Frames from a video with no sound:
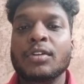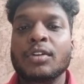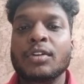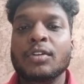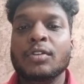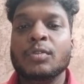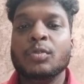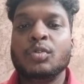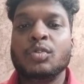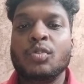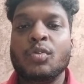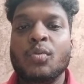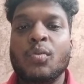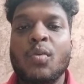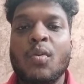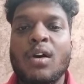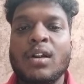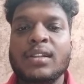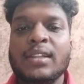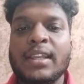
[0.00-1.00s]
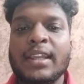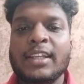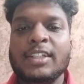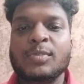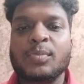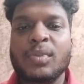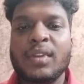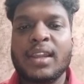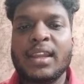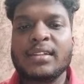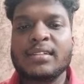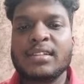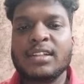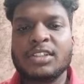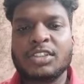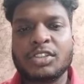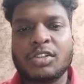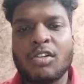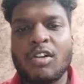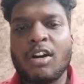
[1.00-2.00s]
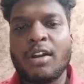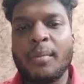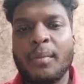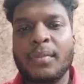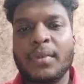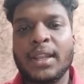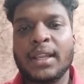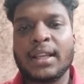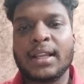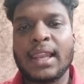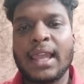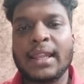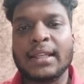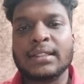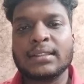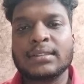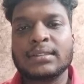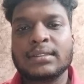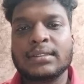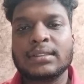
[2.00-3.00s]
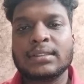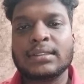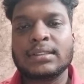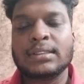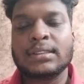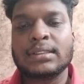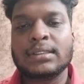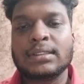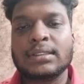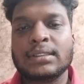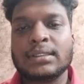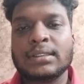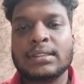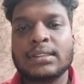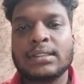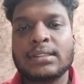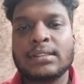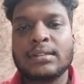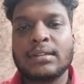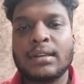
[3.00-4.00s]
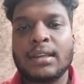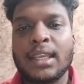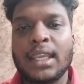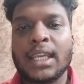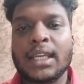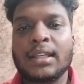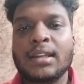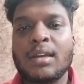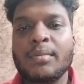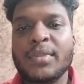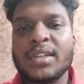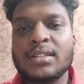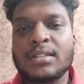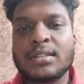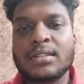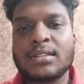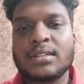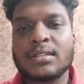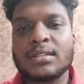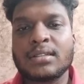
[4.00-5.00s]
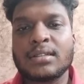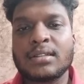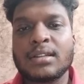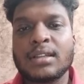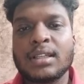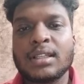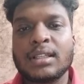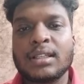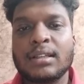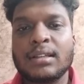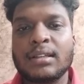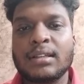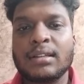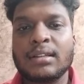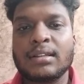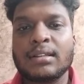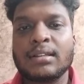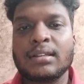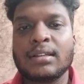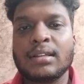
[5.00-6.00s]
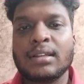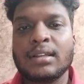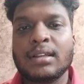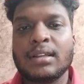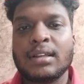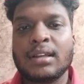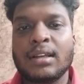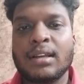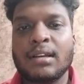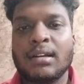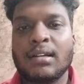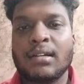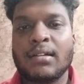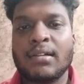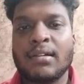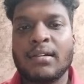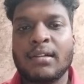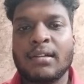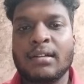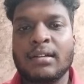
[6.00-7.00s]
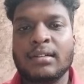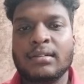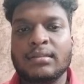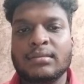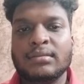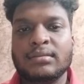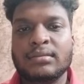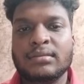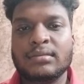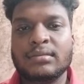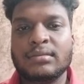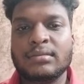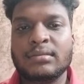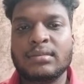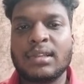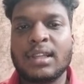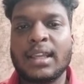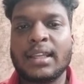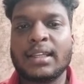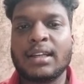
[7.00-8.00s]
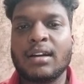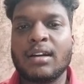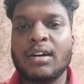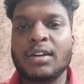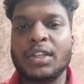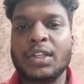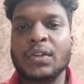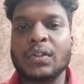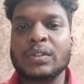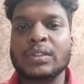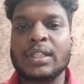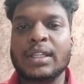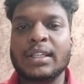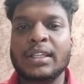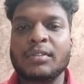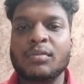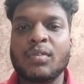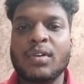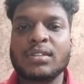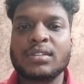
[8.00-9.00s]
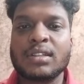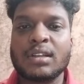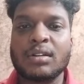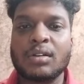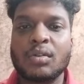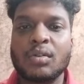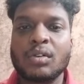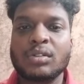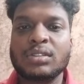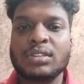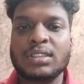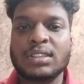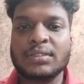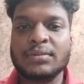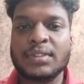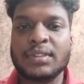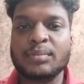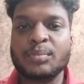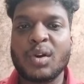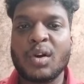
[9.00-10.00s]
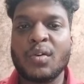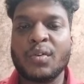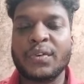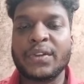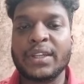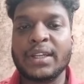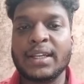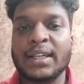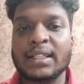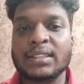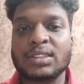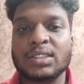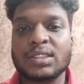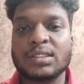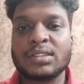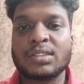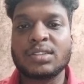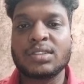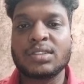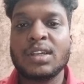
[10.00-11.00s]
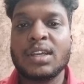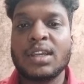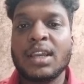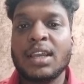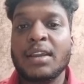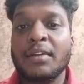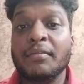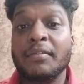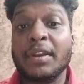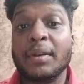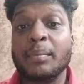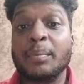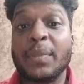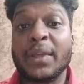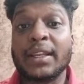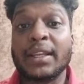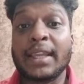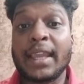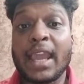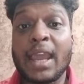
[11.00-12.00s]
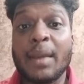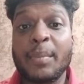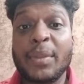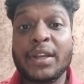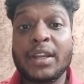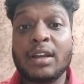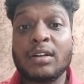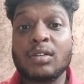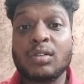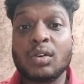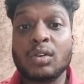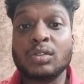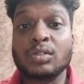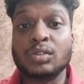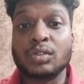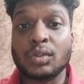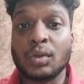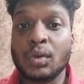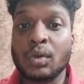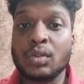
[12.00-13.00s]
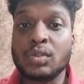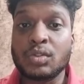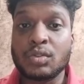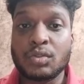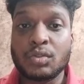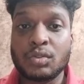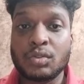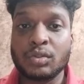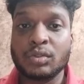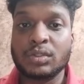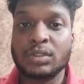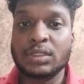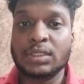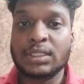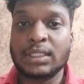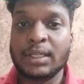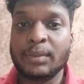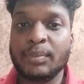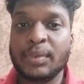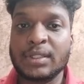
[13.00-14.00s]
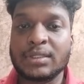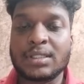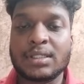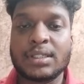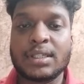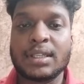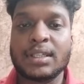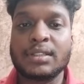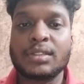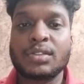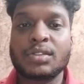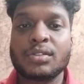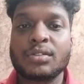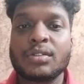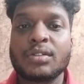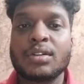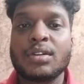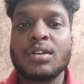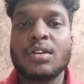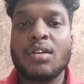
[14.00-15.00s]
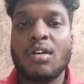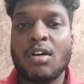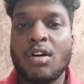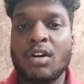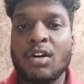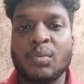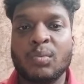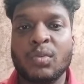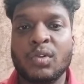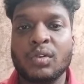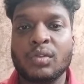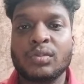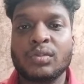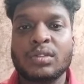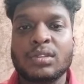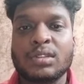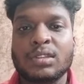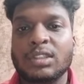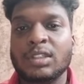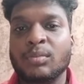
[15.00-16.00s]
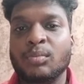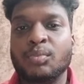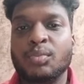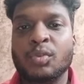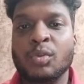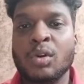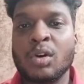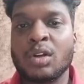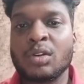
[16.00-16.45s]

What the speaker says: So what they explain the sharp decline? Economists uh, argue that it was a growth driven poverty reductions when per capita growth rose to 3% or more. The poor